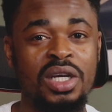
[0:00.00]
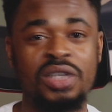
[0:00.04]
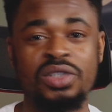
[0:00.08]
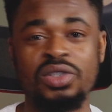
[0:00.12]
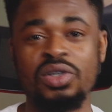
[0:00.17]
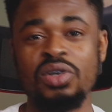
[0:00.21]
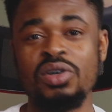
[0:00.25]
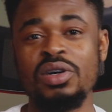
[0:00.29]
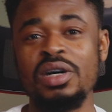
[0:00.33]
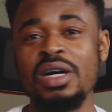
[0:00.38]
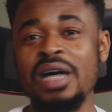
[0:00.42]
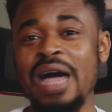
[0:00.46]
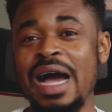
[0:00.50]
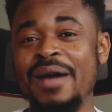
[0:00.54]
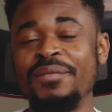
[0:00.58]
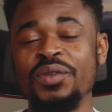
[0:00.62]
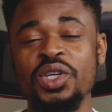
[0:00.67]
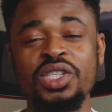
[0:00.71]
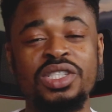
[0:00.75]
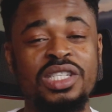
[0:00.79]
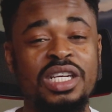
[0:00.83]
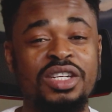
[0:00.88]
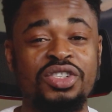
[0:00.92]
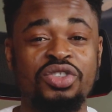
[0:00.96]
So
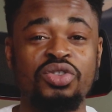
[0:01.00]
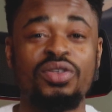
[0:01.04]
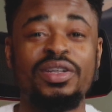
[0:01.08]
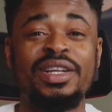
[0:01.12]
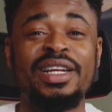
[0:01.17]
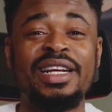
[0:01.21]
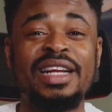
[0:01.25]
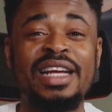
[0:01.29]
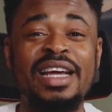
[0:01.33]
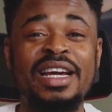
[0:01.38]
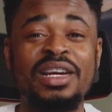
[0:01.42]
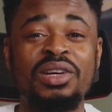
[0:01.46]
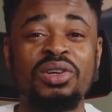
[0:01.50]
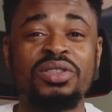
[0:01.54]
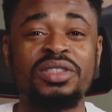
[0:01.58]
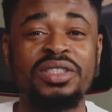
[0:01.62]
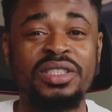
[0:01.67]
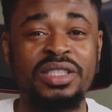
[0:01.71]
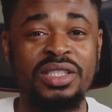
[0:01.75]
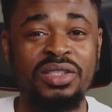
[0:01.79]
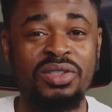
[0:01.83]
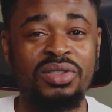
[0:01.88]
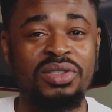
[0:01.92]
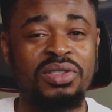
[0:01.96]
I'm not saying you should learn all the
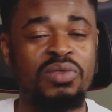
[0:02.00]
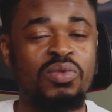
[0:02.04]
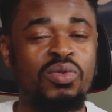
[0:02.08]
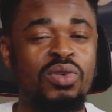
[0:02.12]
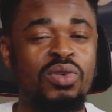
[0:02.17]
skills